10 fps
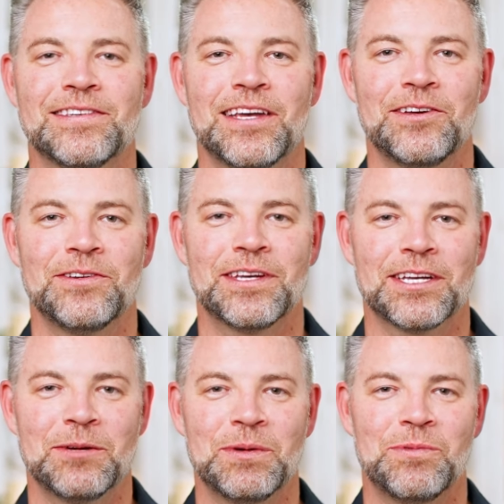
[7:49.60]
is how you can
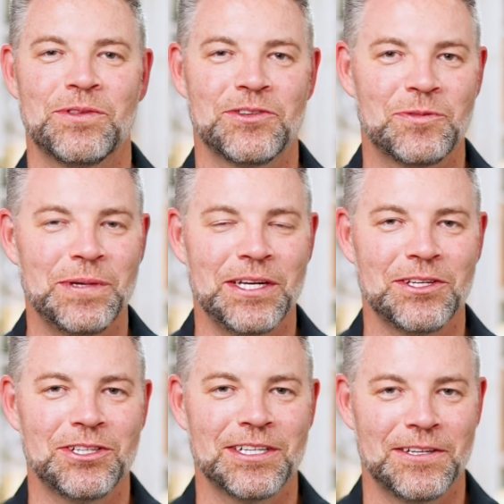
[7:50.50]
come up with a
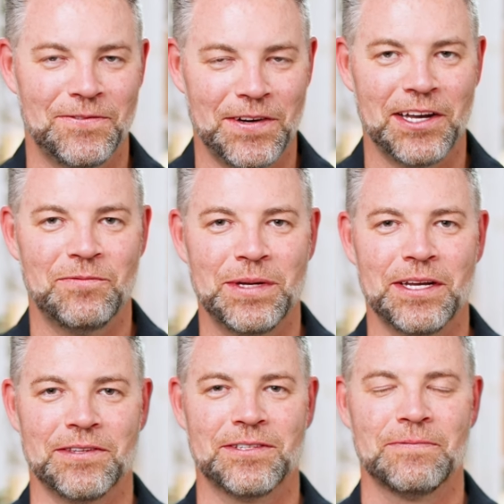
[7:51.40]
speech in 5
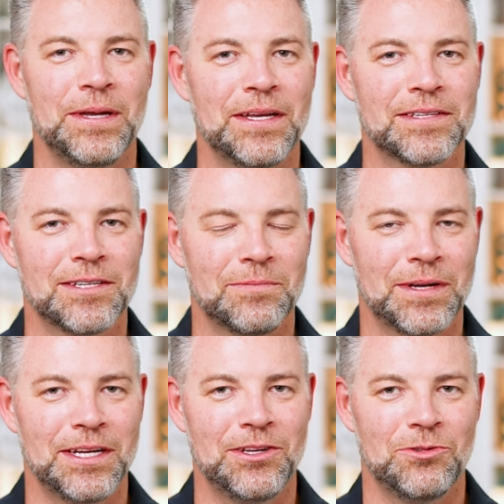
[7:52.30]
minutes. Being
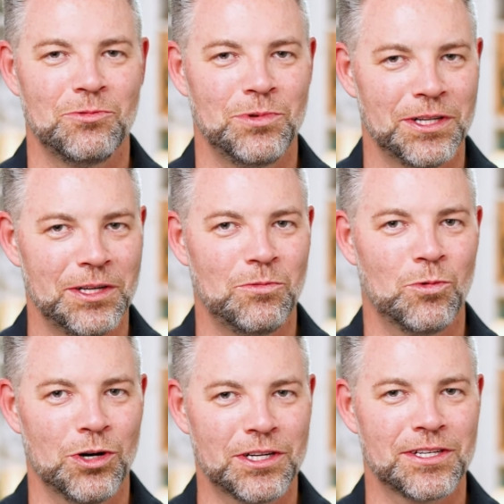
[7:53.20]
somebody who really
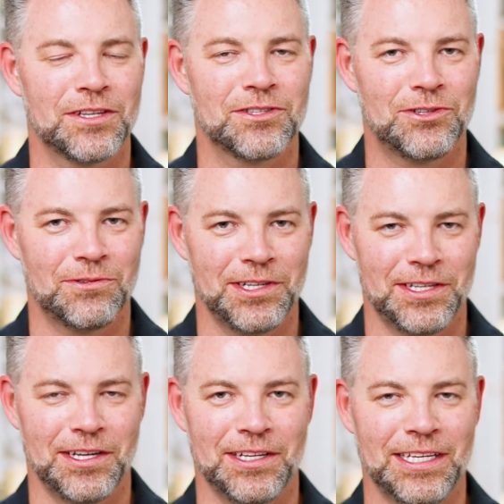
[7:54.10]
works on
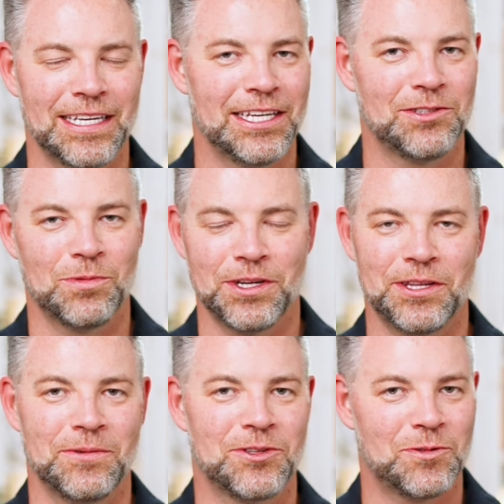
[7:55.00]
storytelling is one of
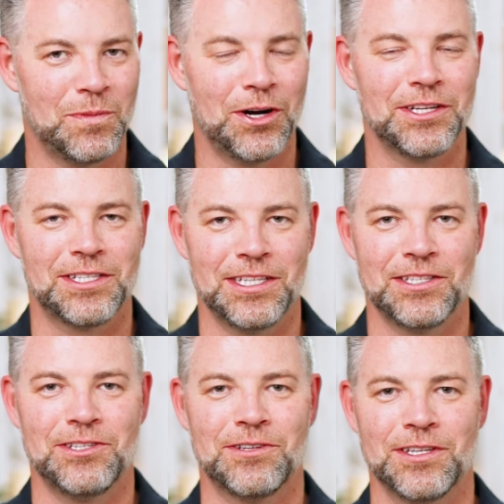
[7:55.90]
the smartest
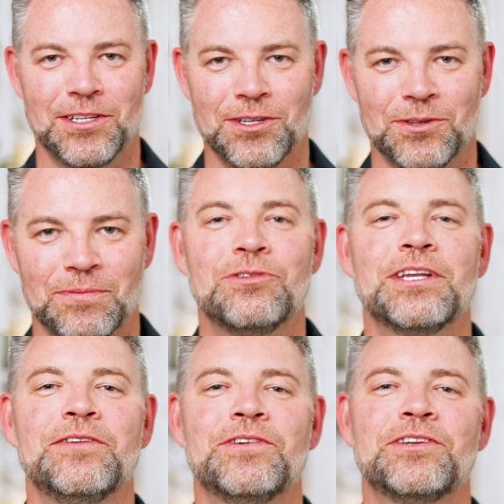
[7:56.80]
things you can do. You
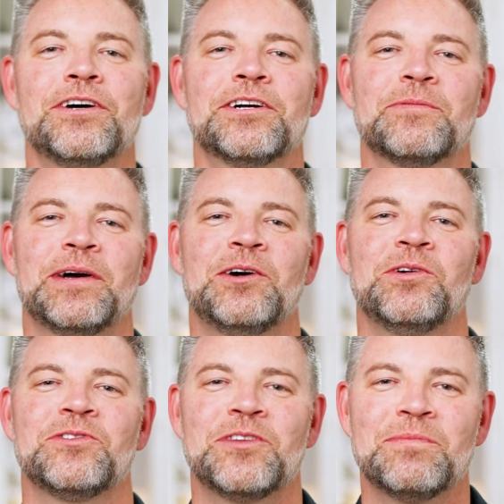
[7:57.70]
can even talk
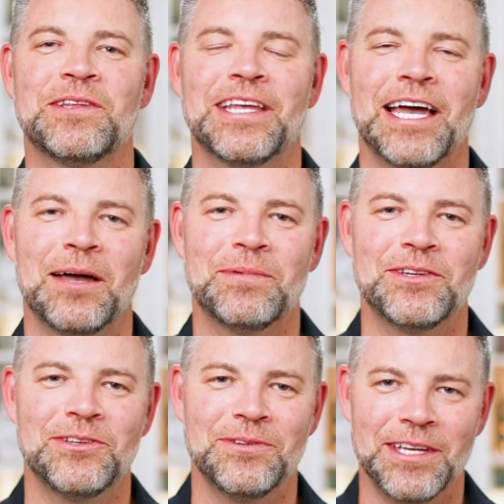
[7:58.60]
about something that
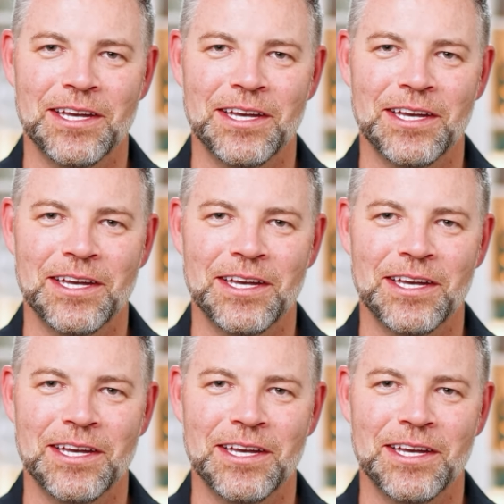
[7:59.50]
happened to you